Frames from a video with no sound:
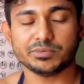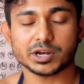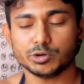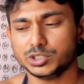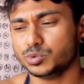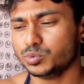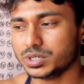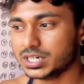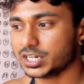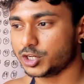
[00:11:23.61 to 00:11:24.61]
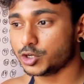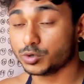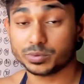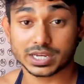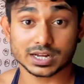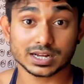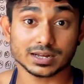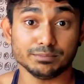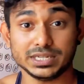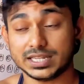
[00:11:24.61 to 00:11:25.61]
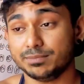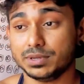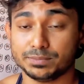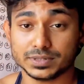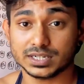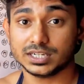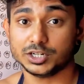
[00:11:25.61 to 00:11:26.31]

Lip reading: we are going to work, we are meeting people,